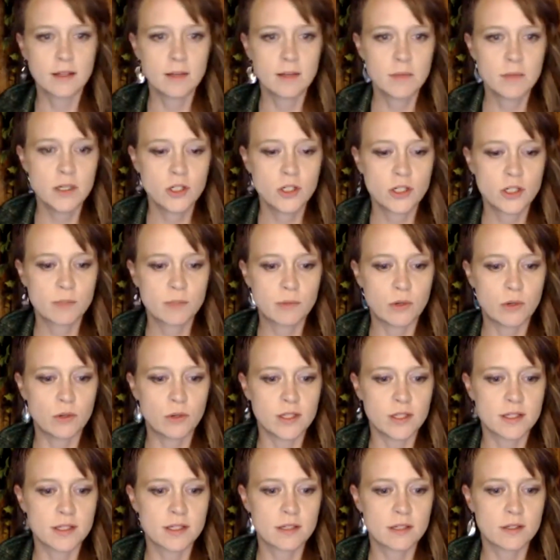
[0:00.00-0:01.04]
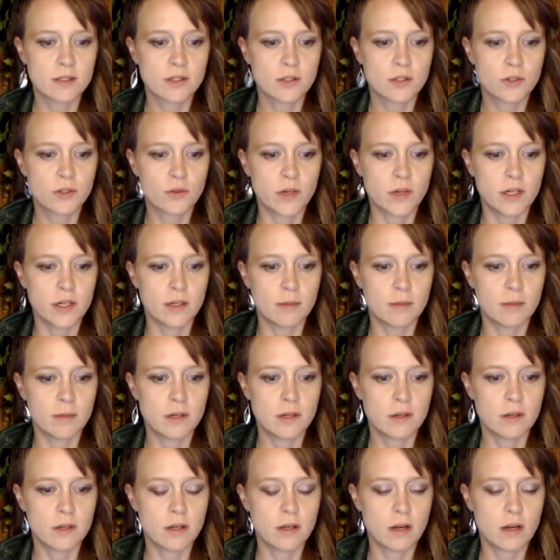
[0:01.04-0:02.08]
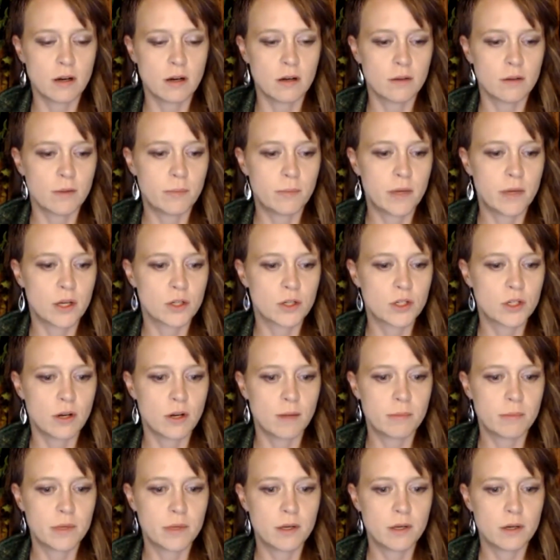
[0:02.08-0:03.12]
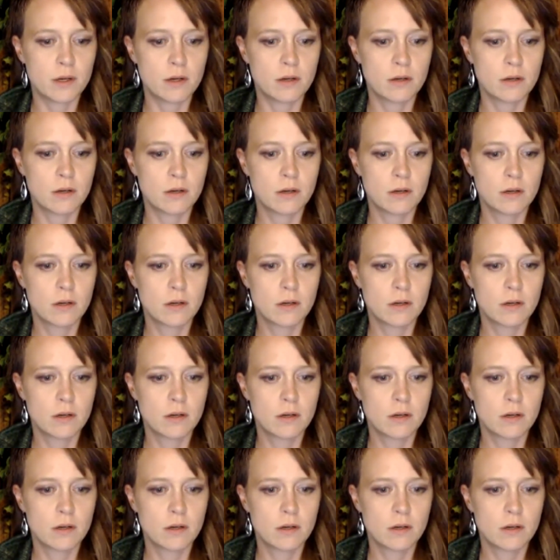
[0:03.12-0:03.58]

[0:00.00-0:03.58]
let me just pull this screen up here, our picture up here.